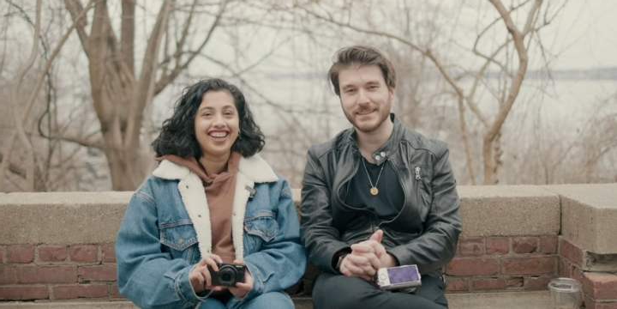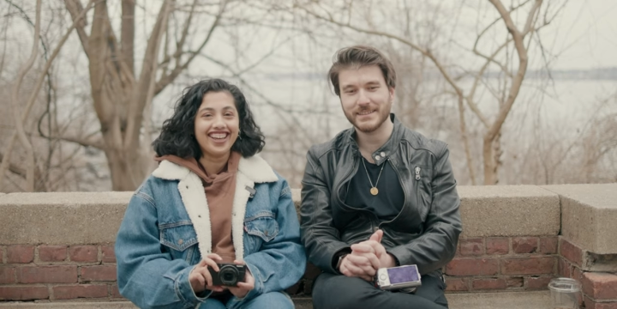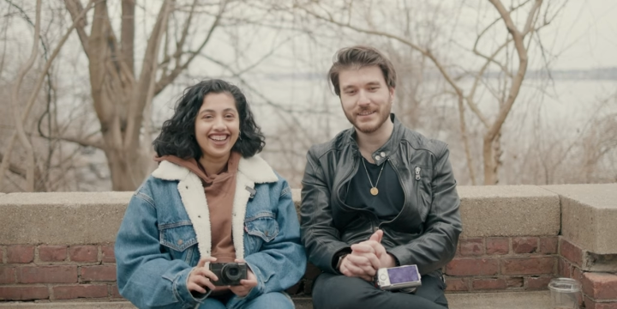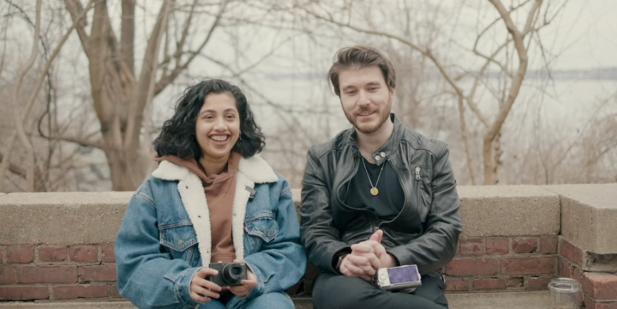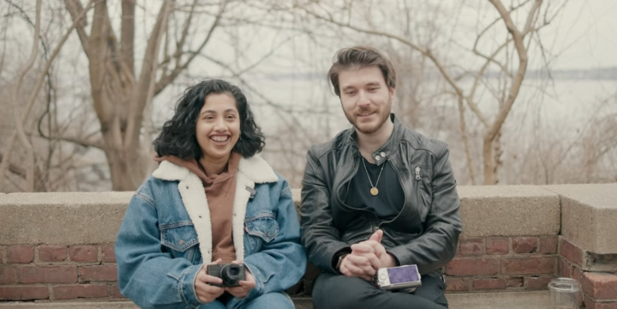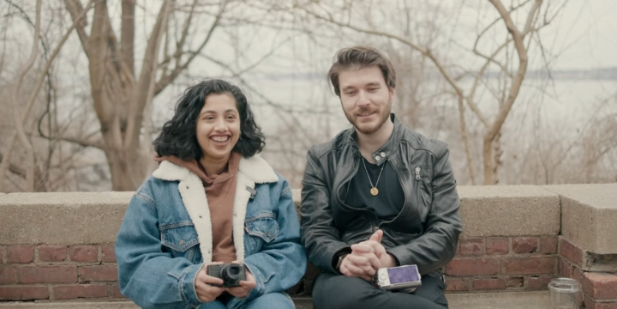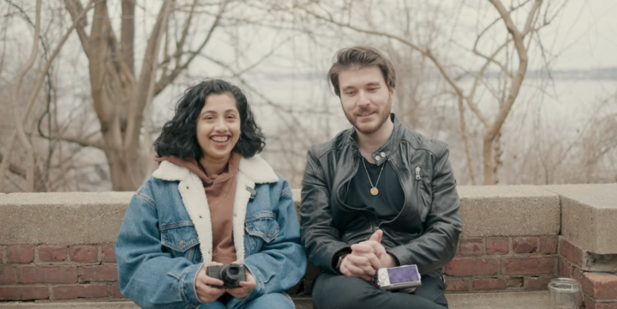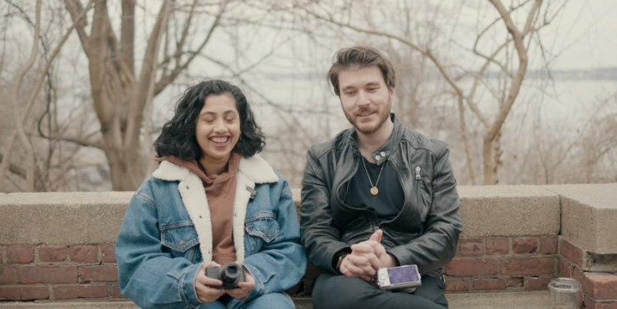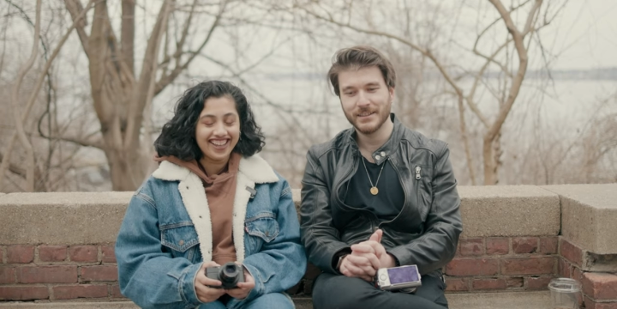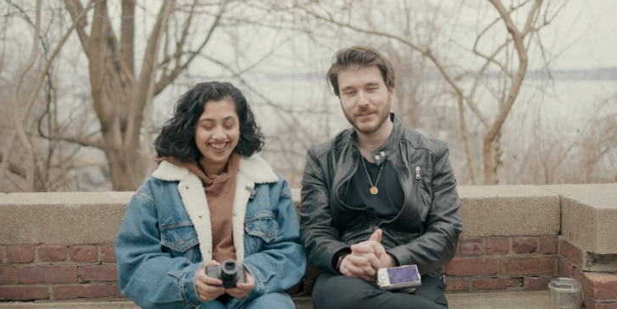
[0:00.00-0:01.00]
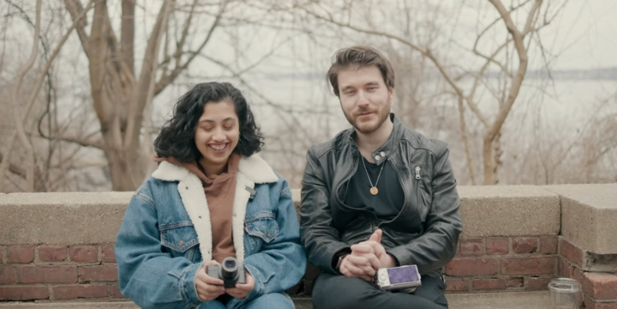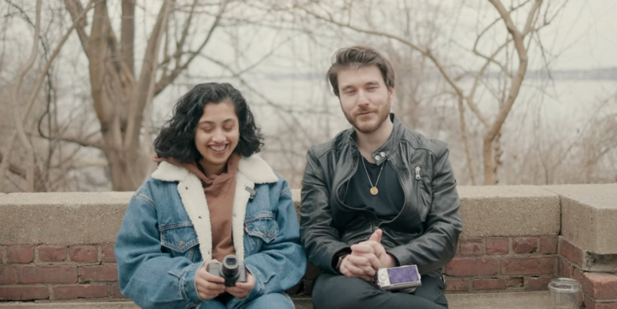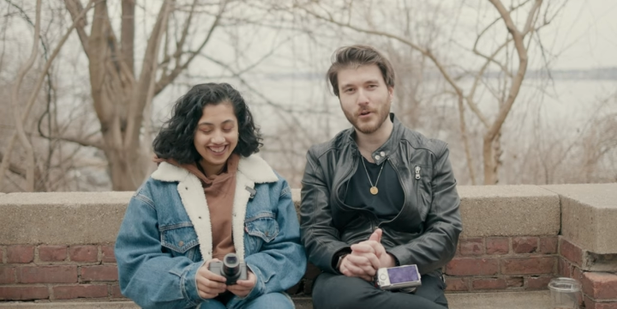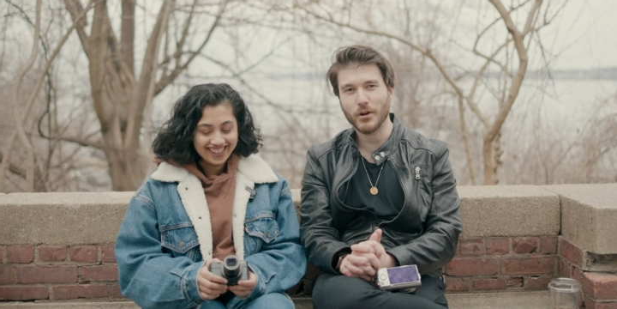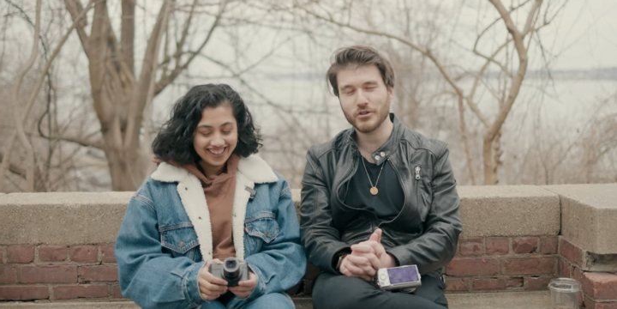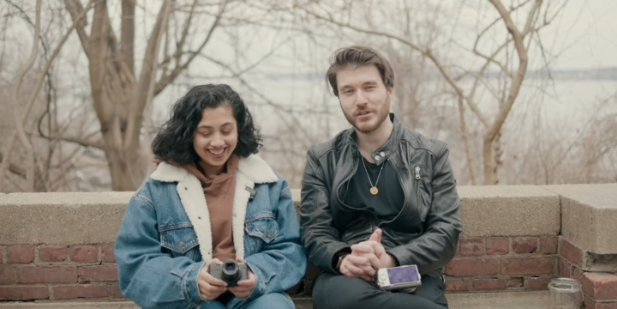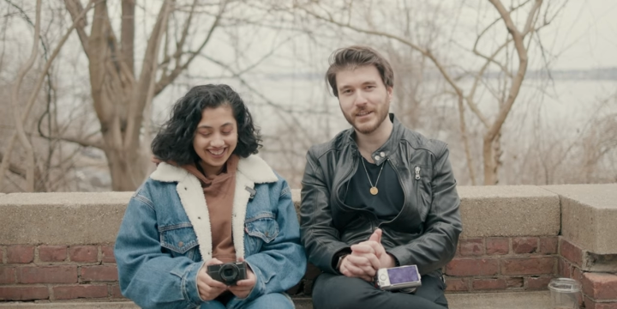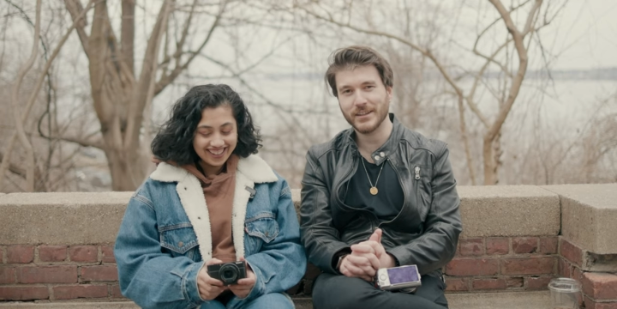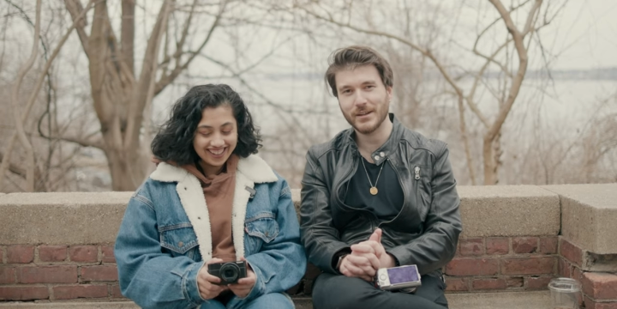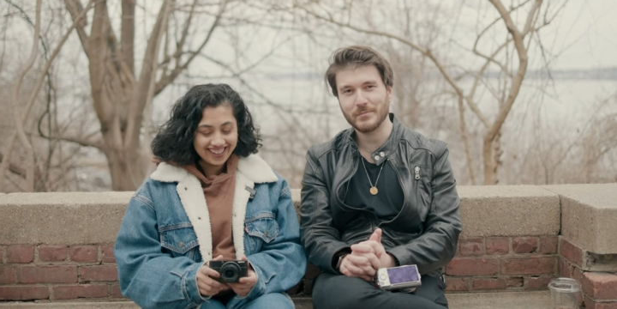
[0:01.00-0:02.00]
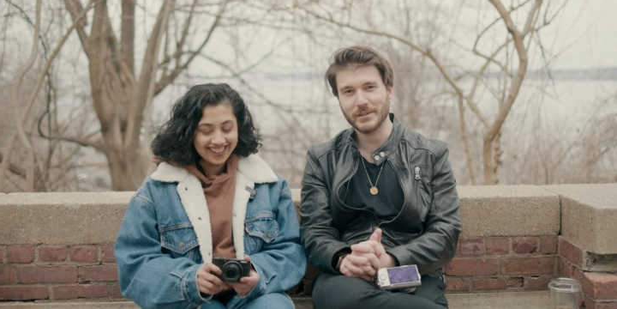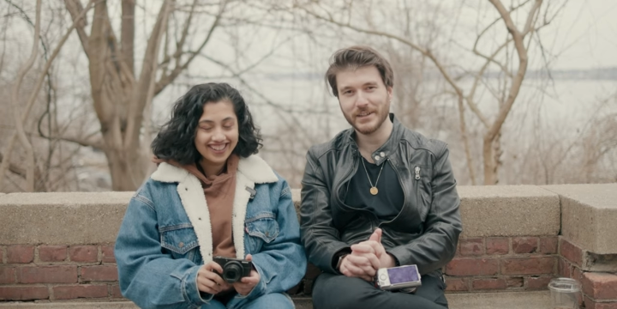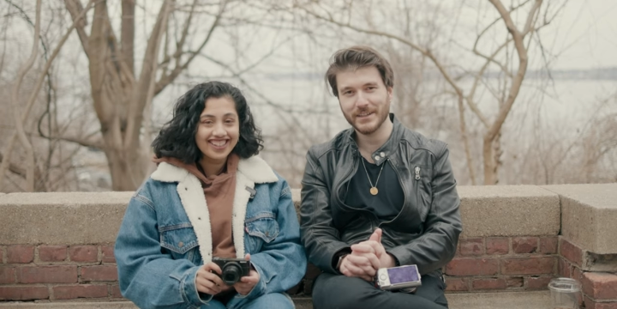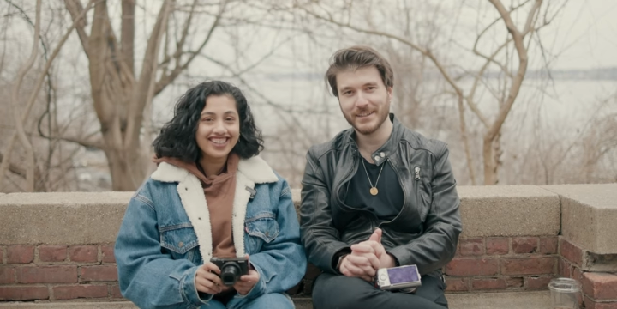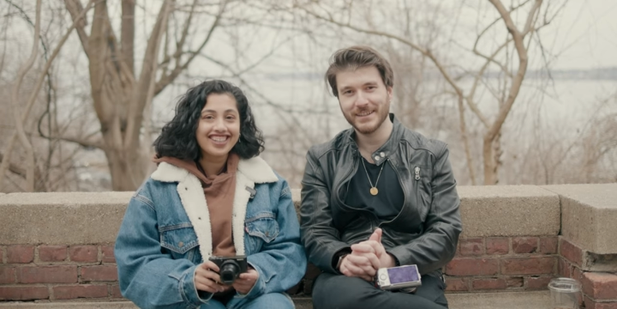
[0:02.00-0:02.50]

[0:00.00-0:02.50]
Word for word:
Speaker 1: is a fraudulent company.